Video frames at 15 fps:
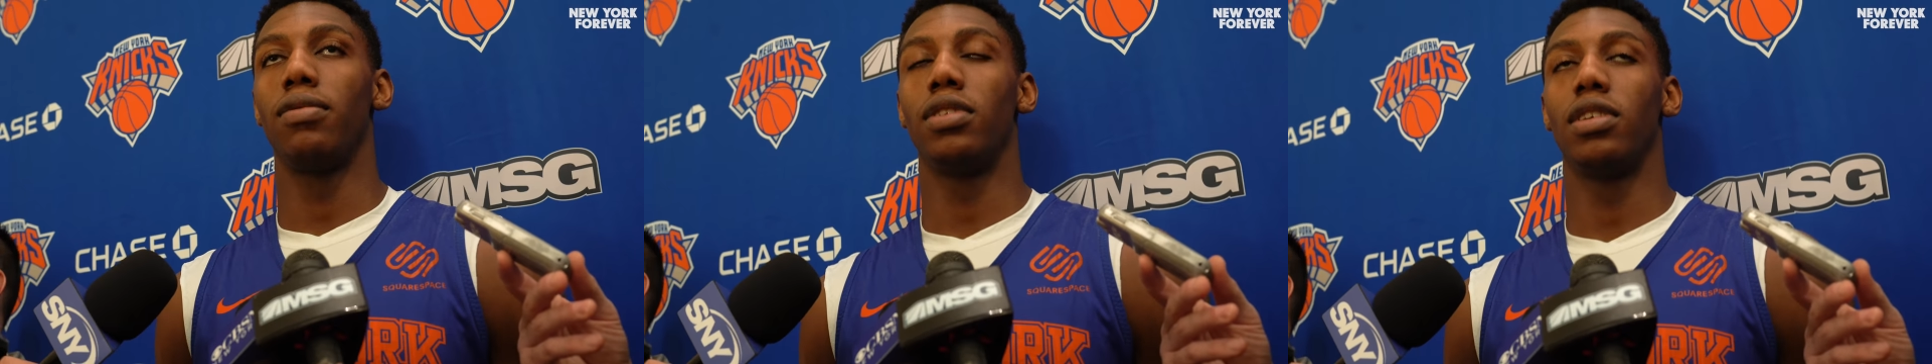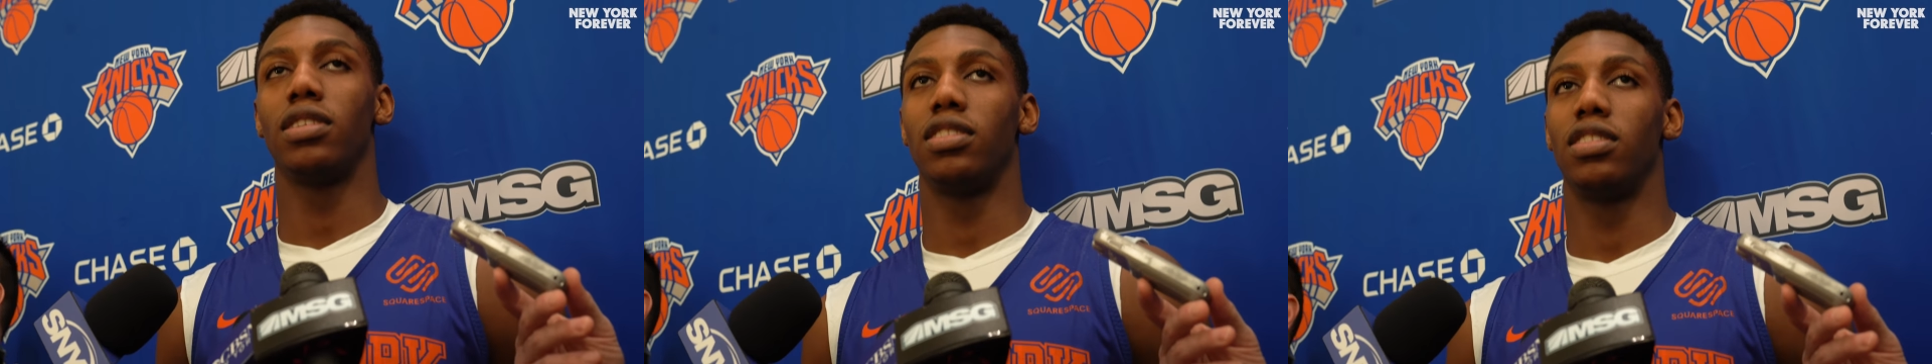
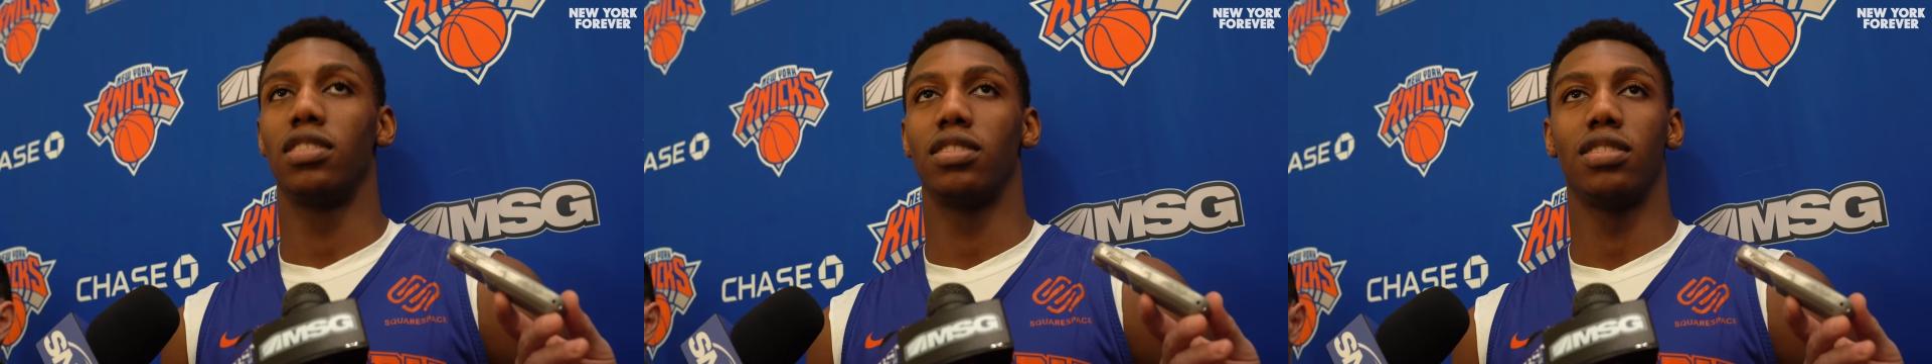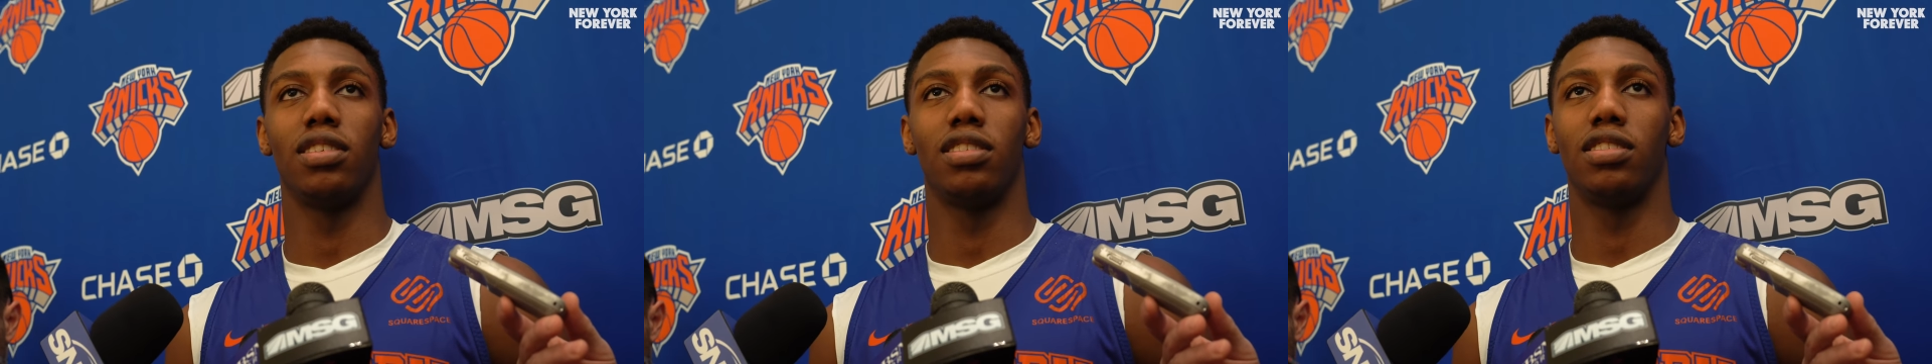feel like it's
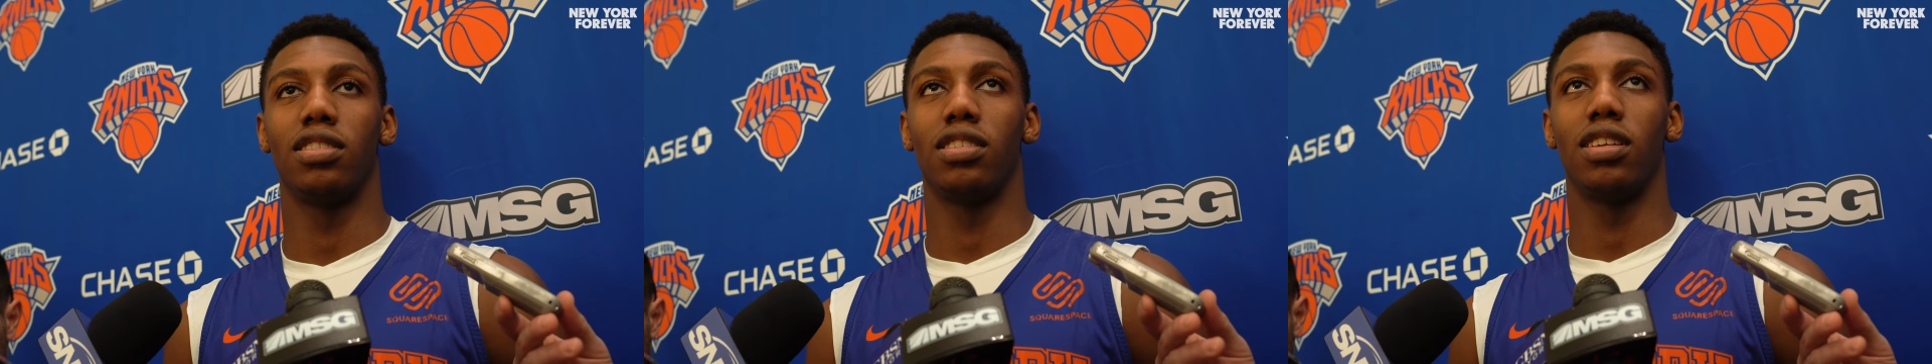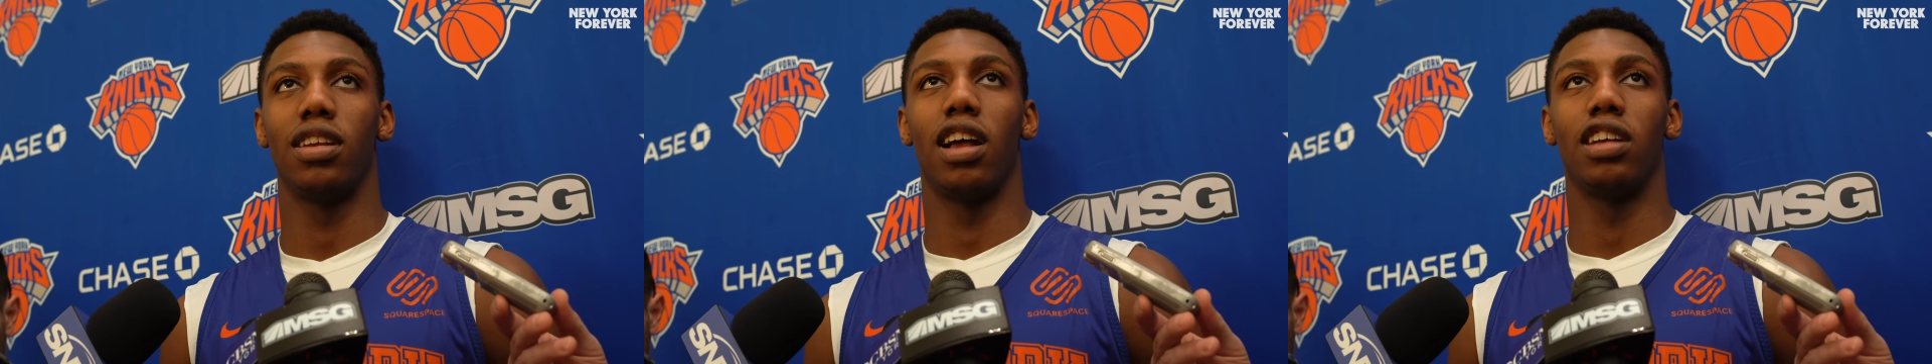just it's
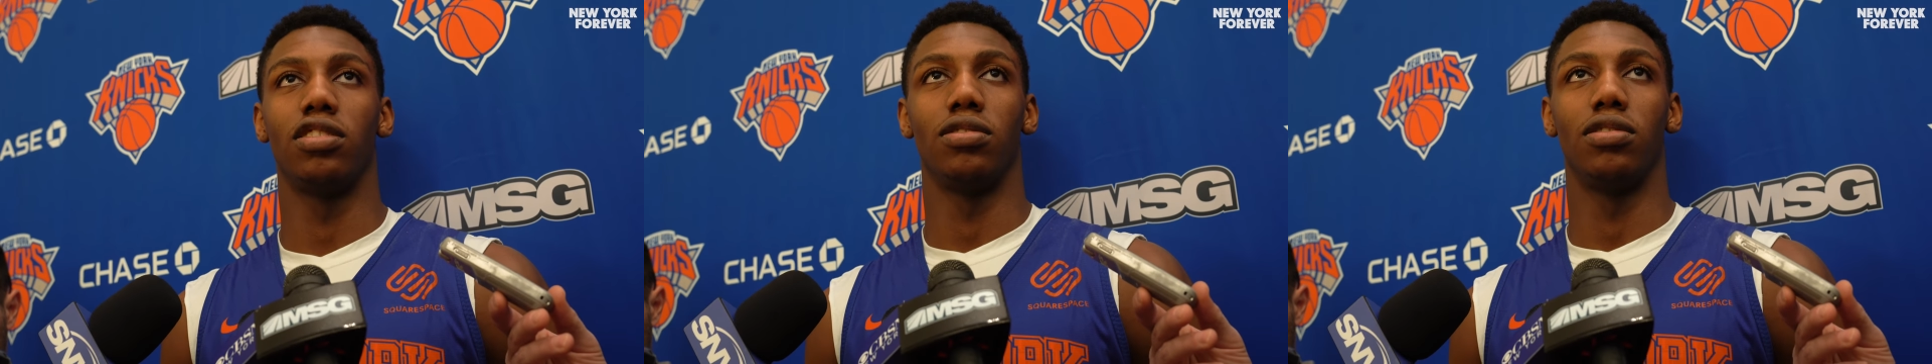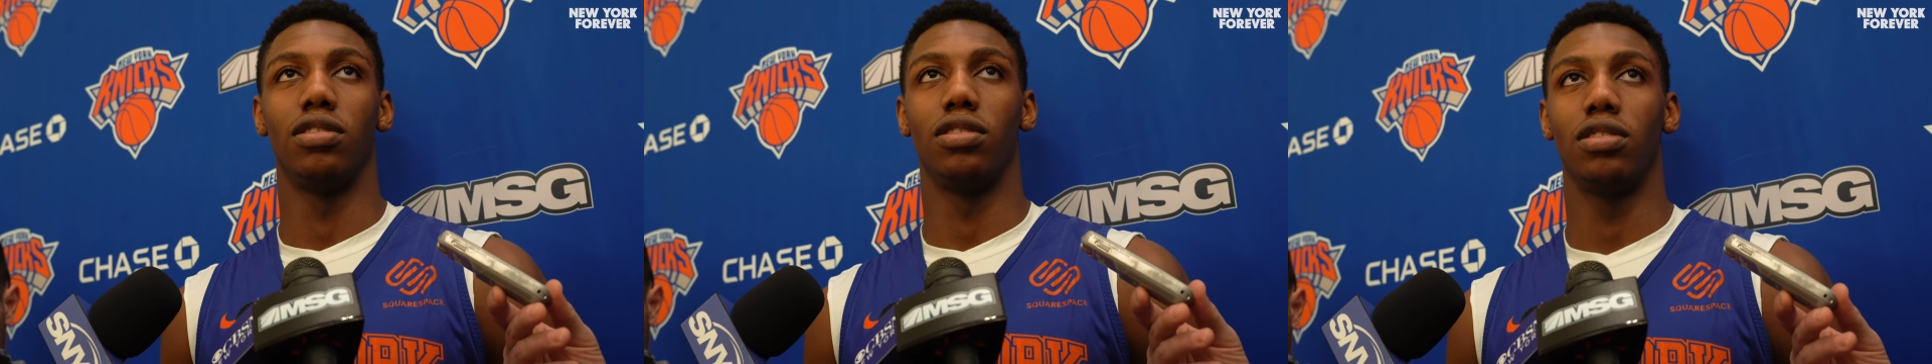just a
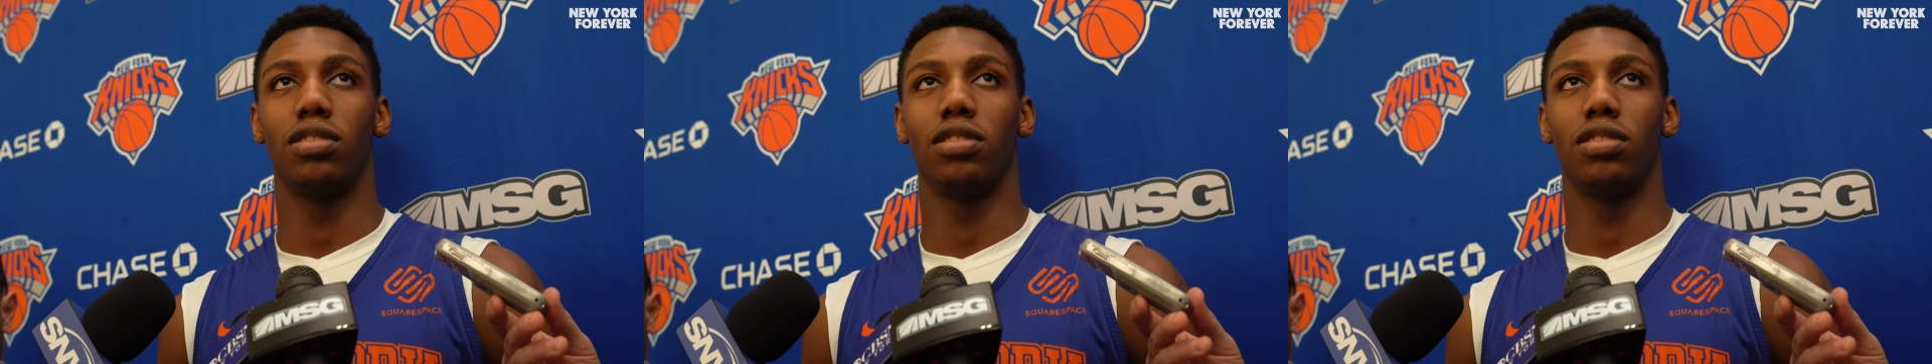natural